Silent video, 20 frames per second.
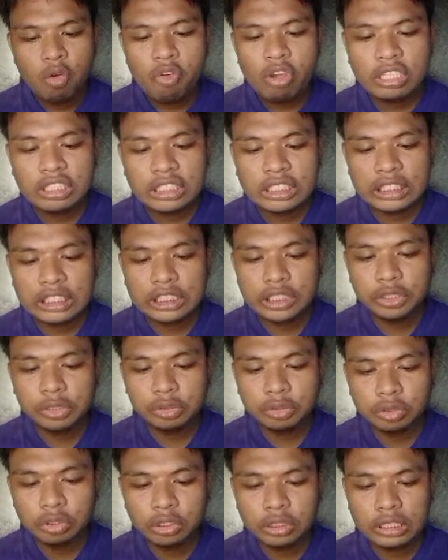which is
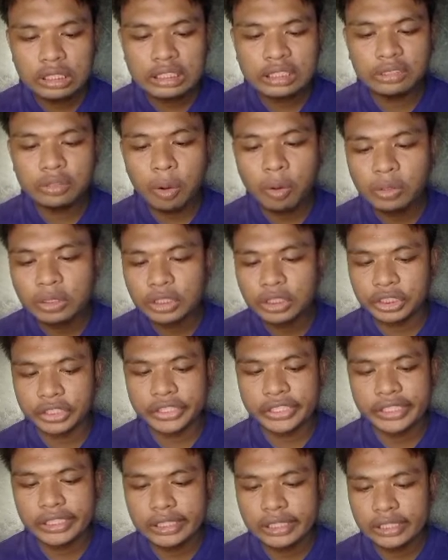used in
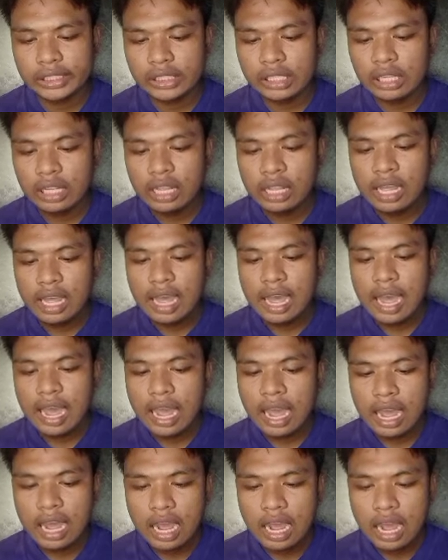toaster,
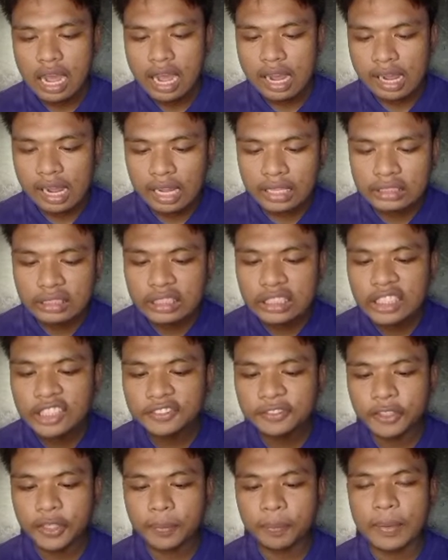handle
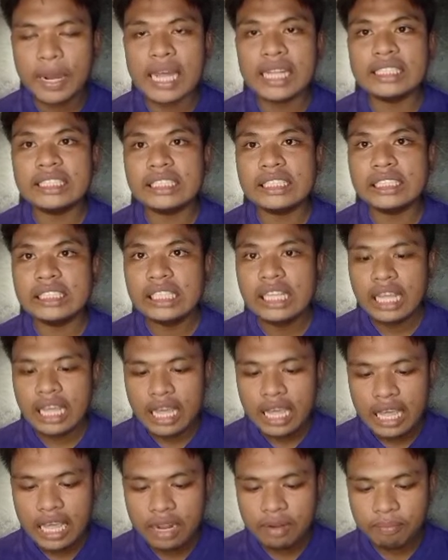for pots
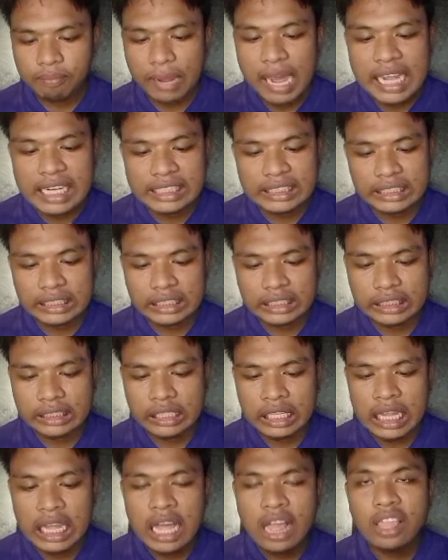and pans,
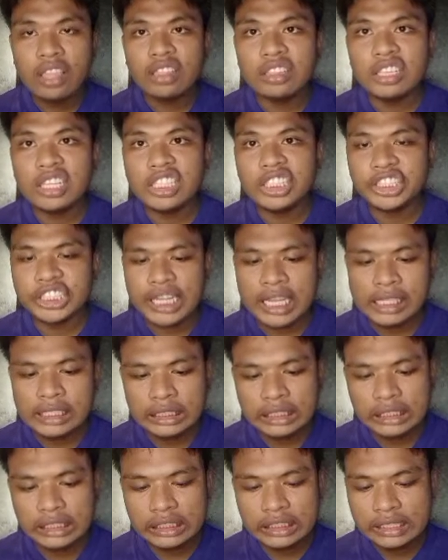dishes,
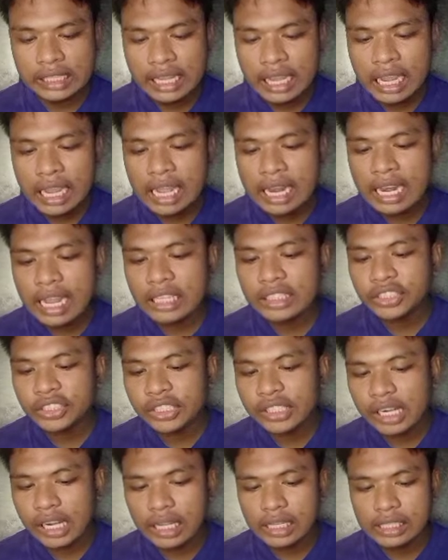
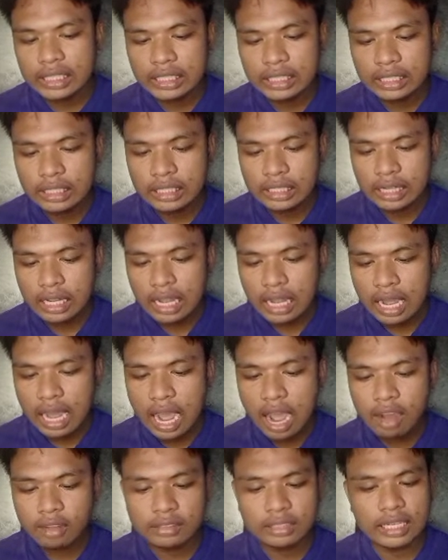electrical
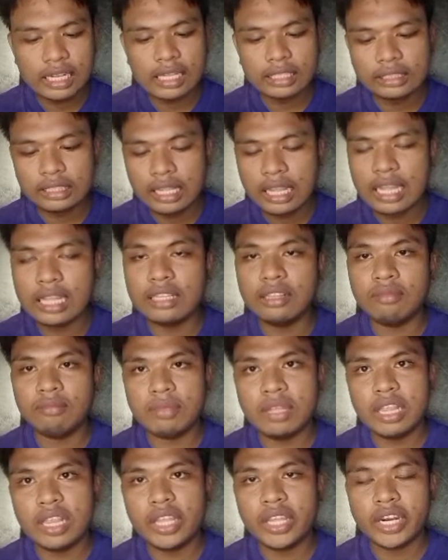outlet, and
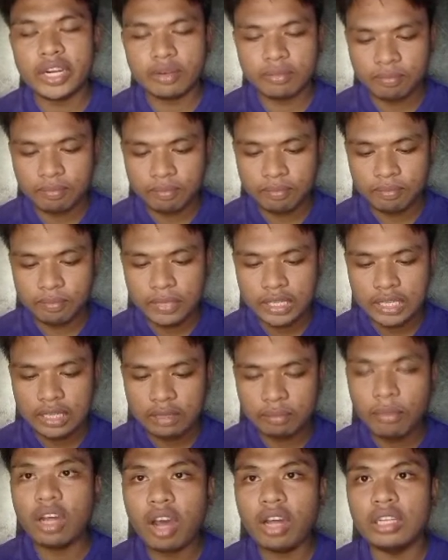billiard
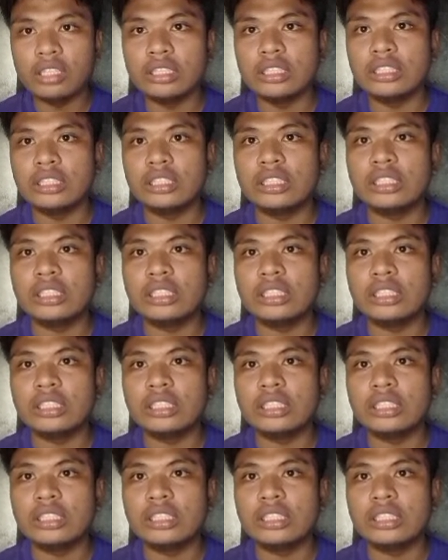balls.